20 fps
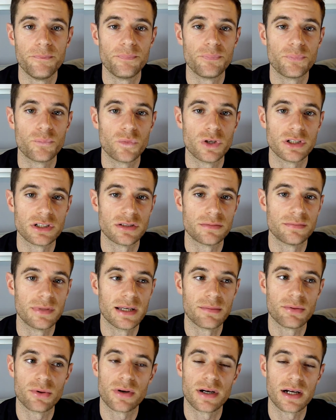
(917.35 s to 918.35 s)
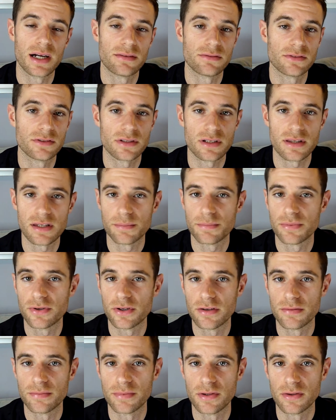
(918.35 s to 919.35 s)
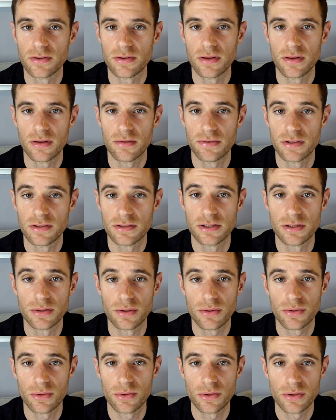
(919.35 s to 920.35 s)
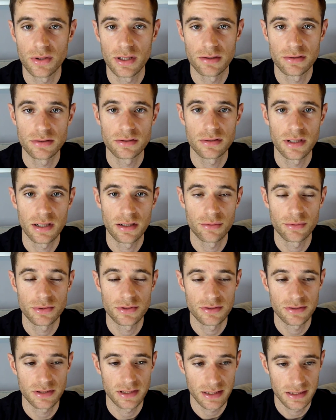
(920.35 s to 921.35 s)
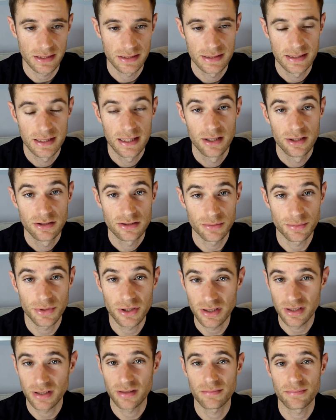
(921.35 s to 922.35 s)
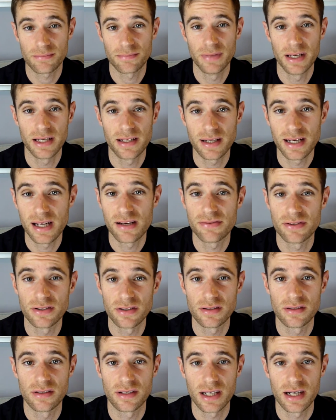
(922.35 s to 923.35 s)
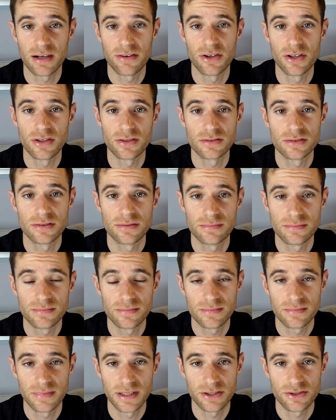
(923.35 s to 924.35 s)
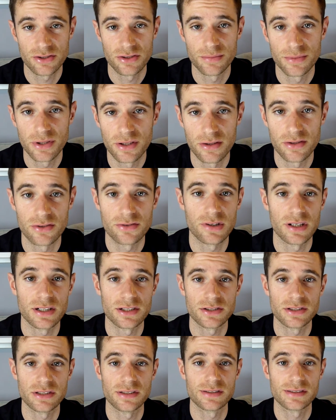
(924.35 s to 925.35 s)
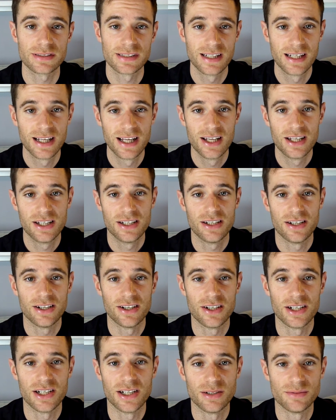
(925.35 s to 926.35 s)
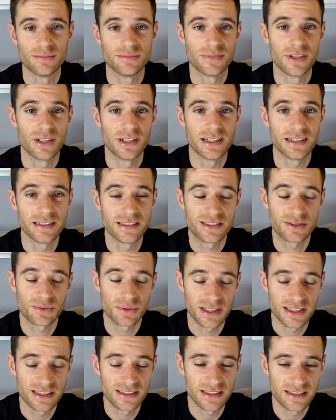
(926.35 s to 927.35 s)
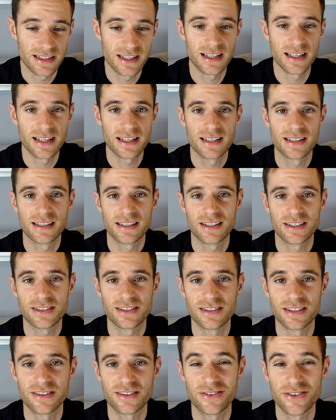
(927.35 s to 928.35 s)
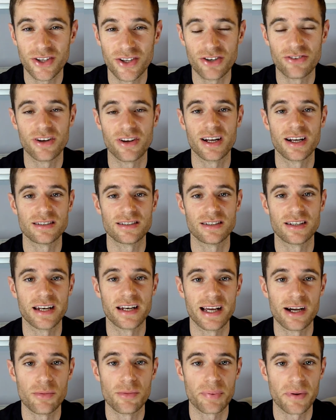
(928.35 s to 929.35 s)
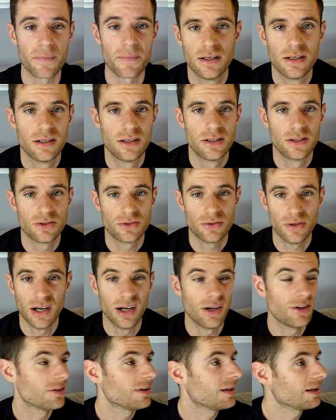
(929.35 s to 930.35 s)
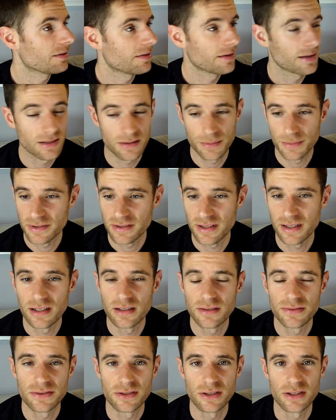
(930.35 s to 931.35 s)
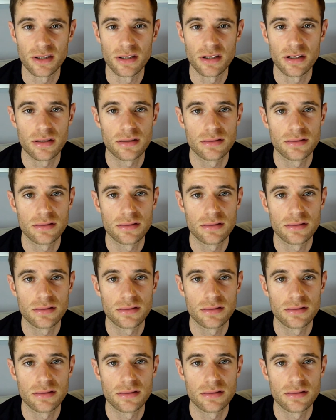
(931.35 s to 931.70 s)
which is maybe why I haven't seen the improvements that the physio thought I would see. So I'm going to make an effort to carry on, make sure I'm doing the stretches at least twice a day, because I do realise they're going to help. So I was like thinking to myself, oh,